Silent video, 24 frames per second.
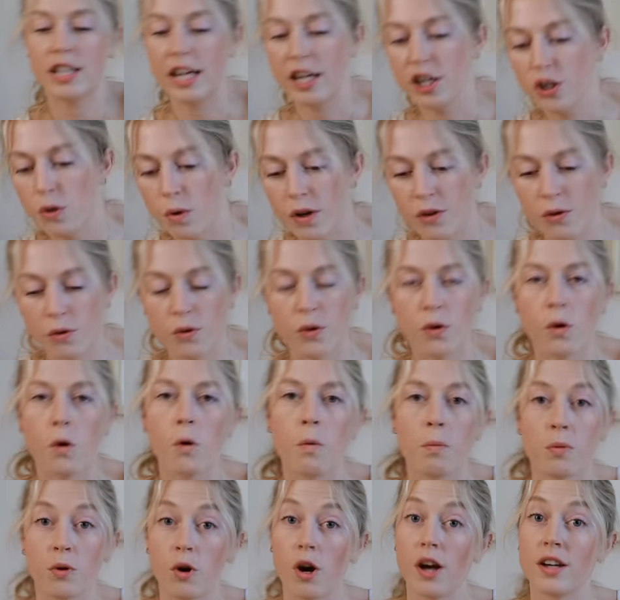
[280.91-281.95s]
and going through the
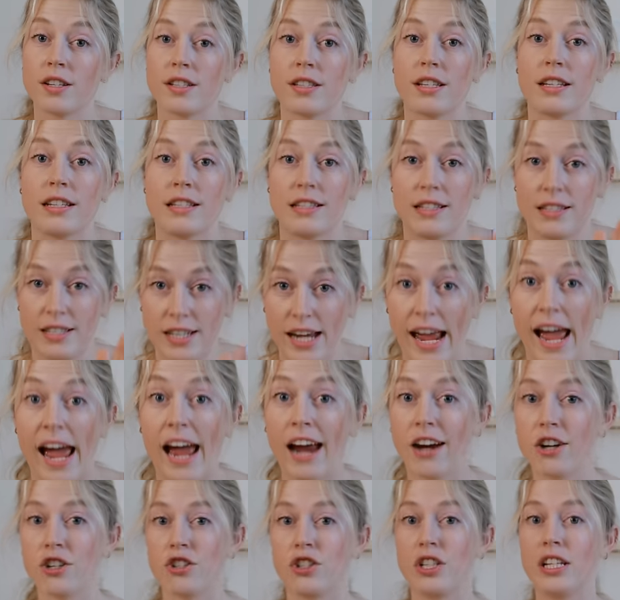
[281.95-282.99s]
whole process to
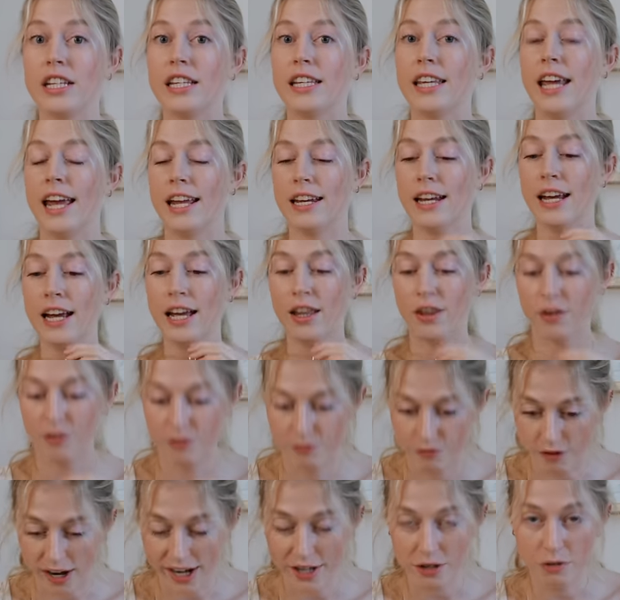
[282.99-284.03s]
actually get the
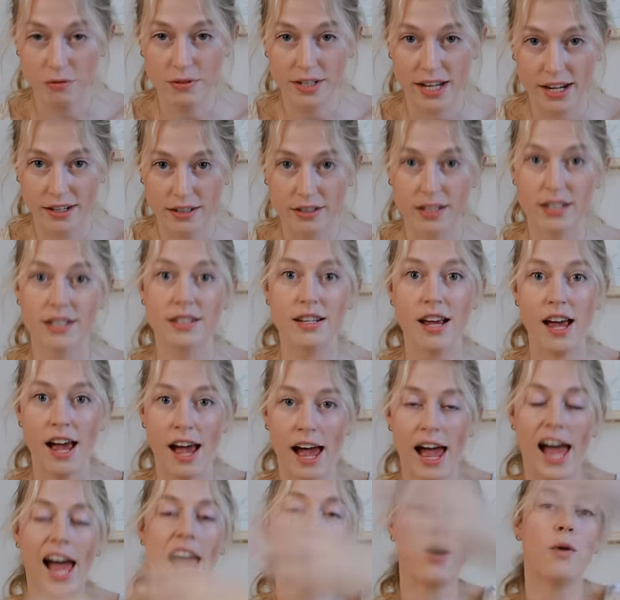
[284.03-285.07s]
final necklace
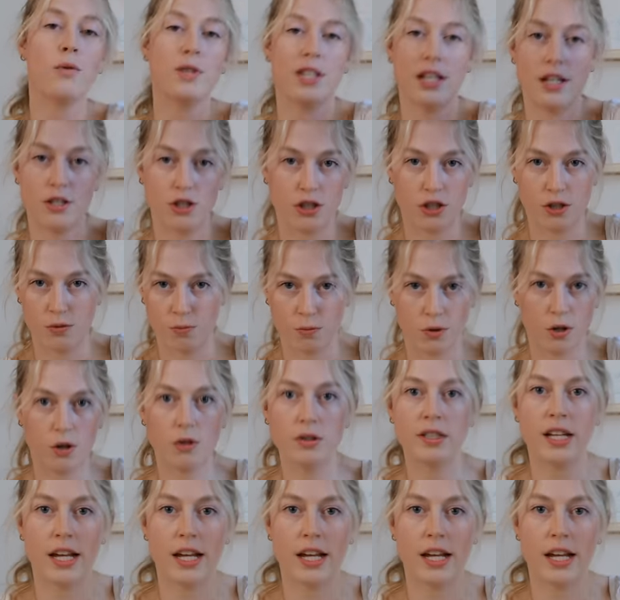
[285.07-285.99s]
out into the world